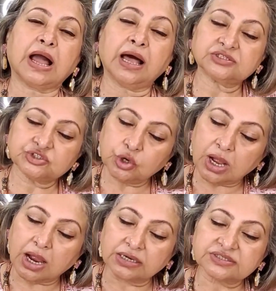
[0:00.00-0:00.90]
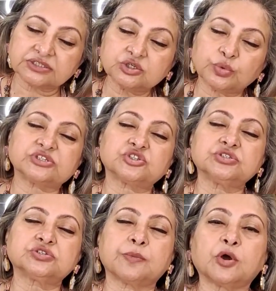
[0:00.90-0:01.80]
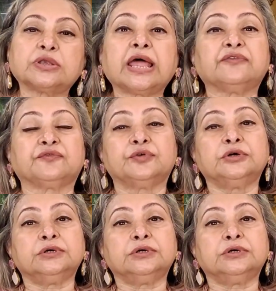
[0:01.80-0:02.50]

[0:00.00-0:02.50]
Ask your heart certain questions about life.